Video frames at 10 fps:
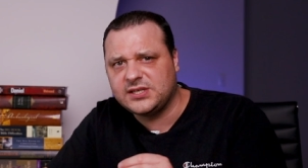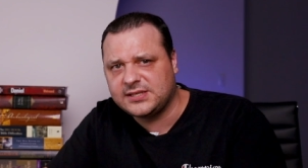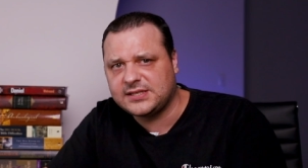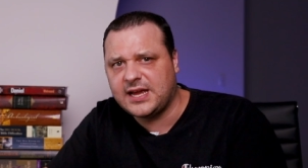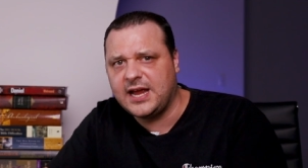to
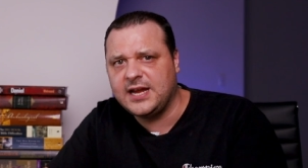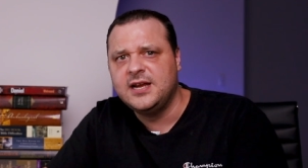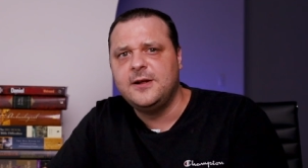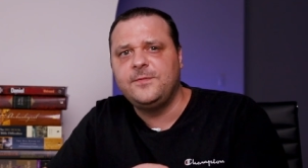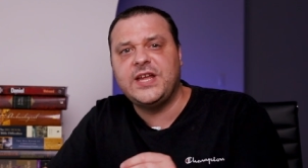say
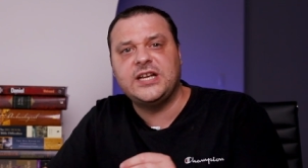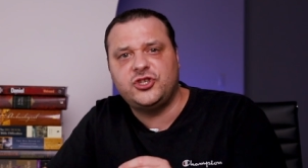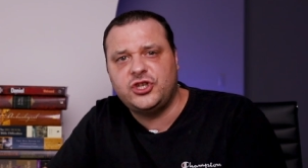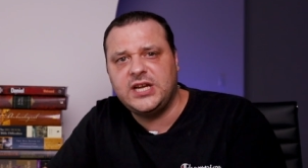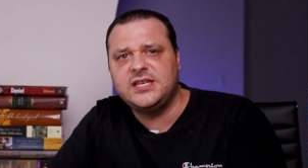that
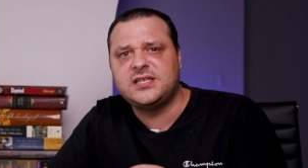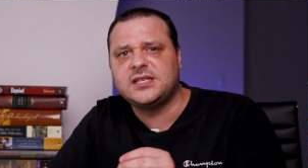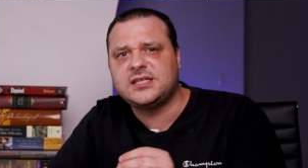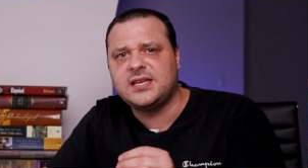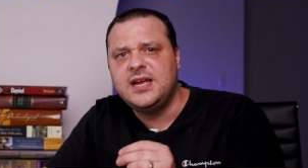
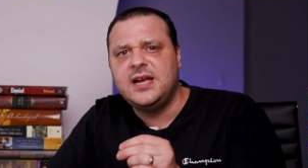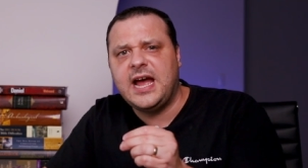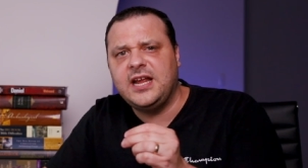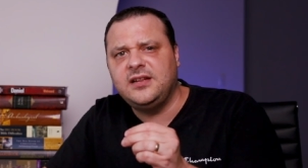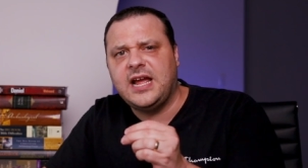Jesus
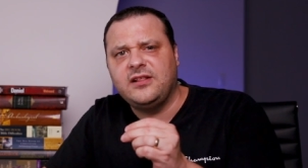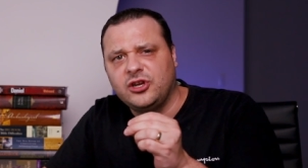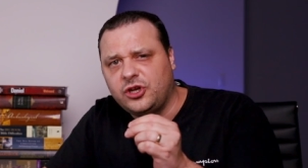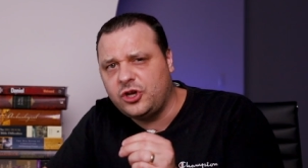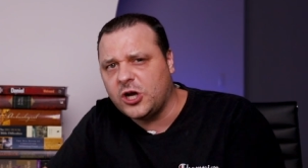and, and
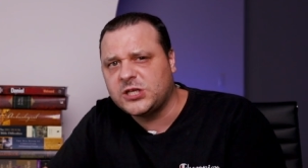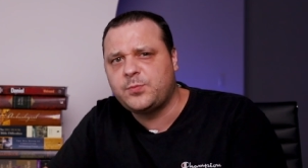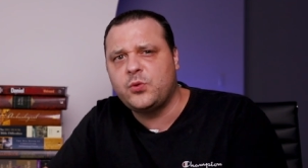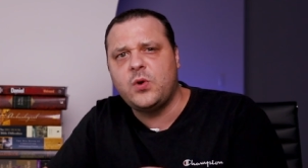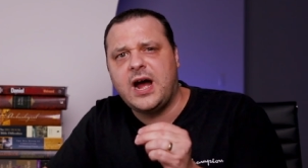the
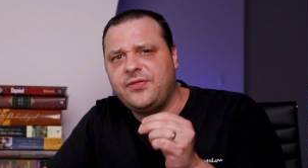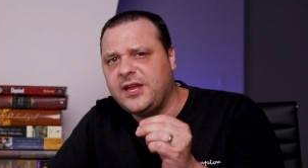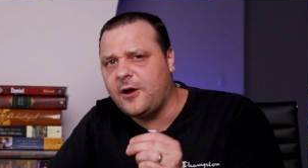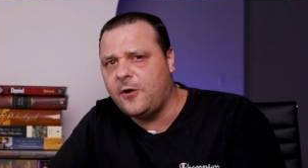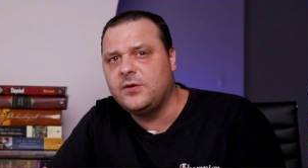gospel are
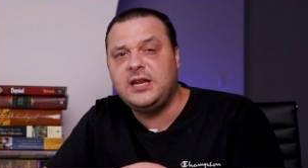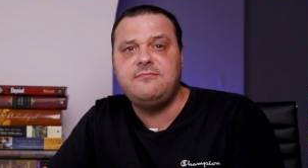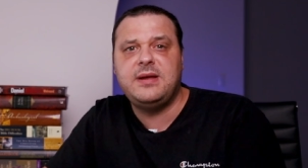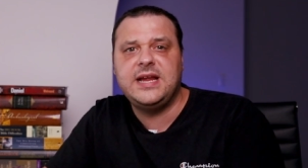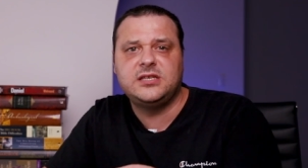the only
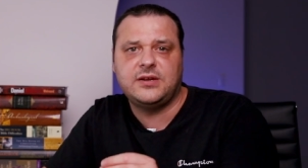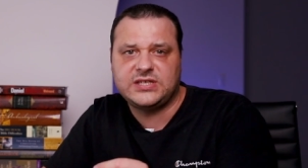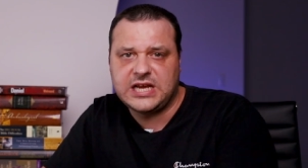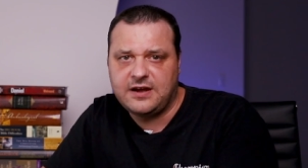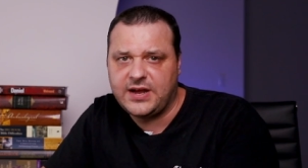means of
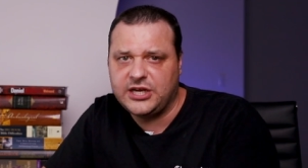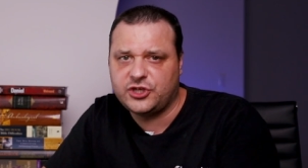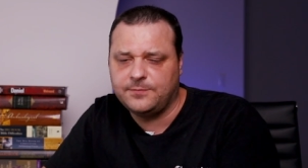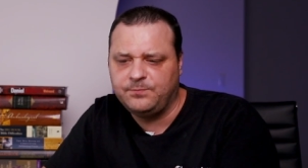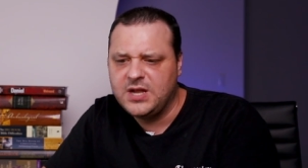
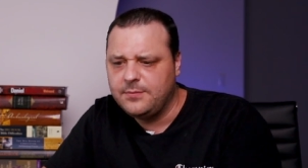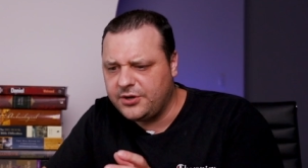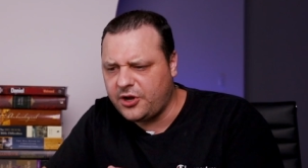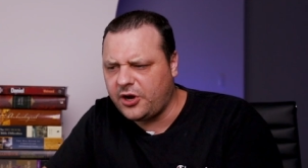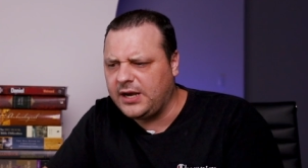salvation.
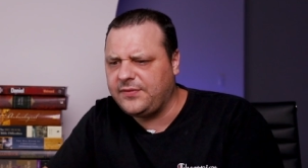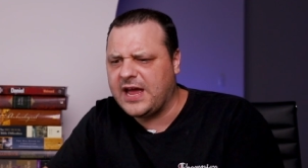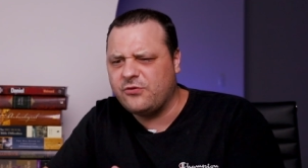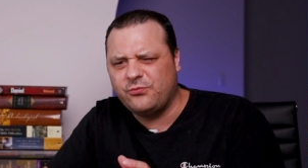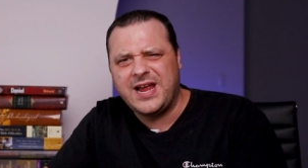But not only
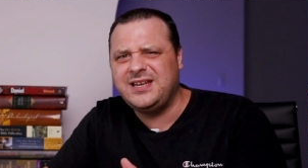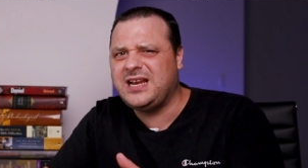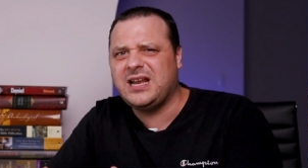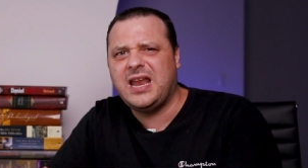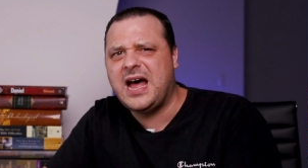that, Randy
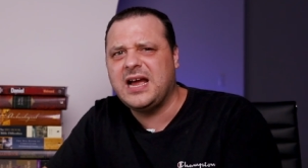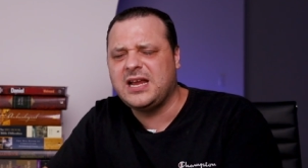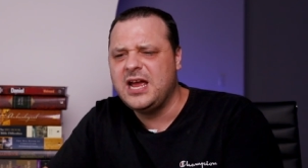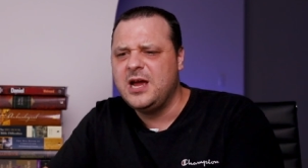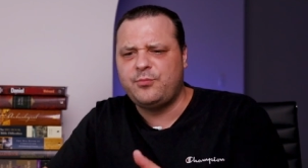
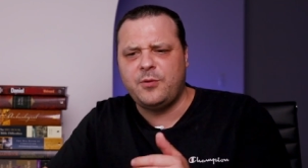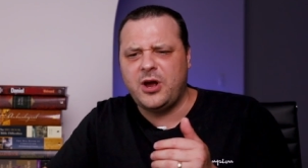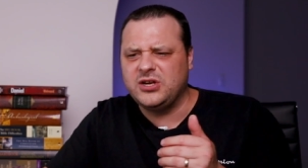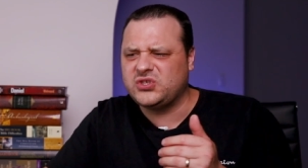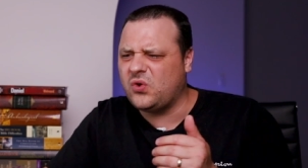Clark
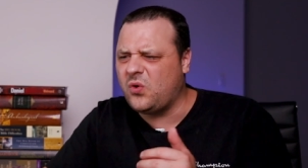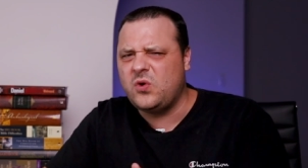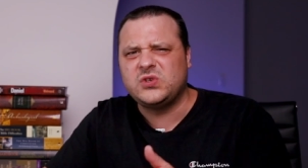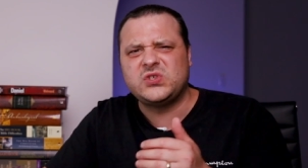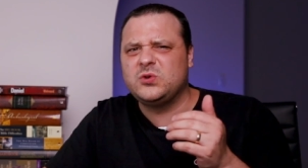promotes
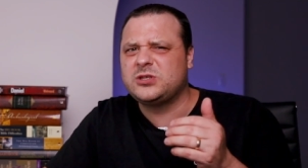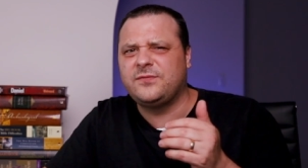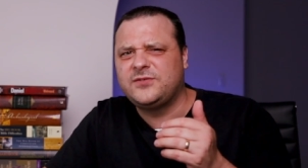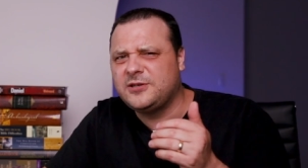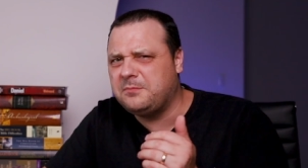all sorts
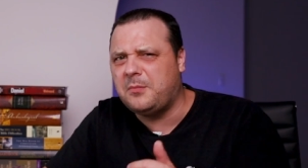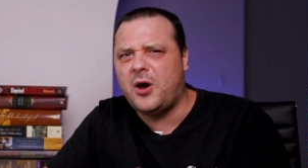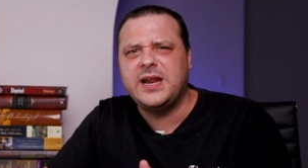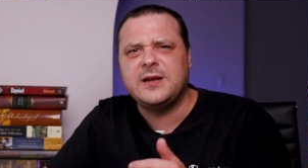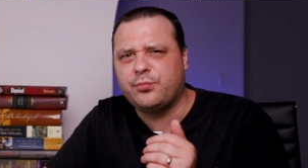of
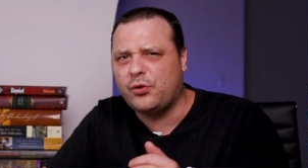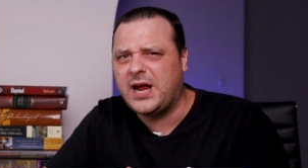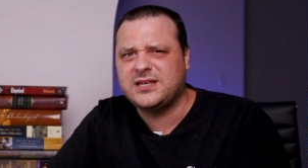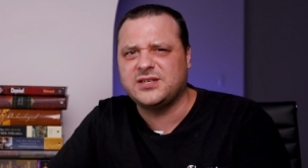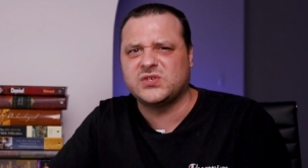demonic
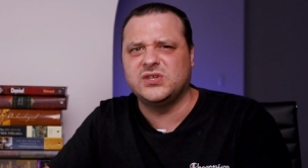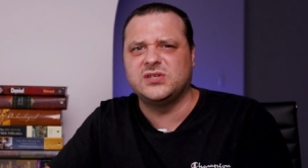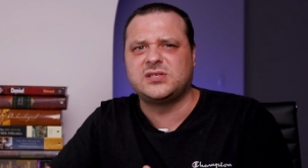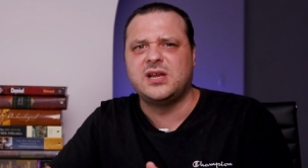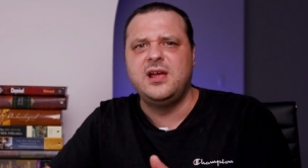
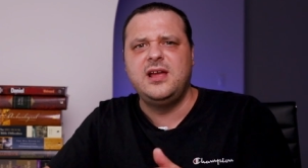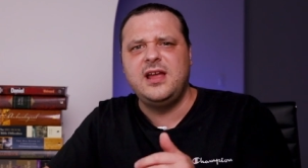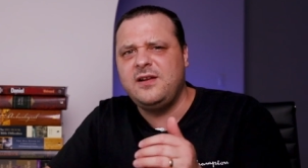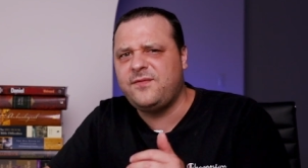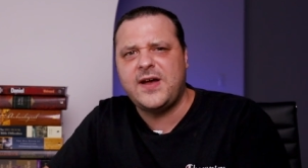practices
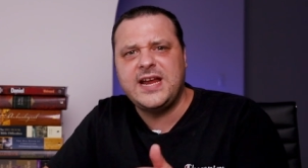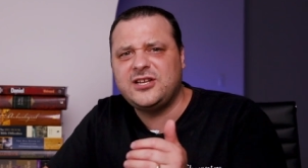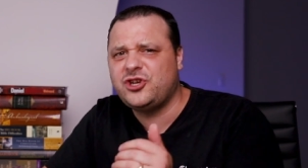in fake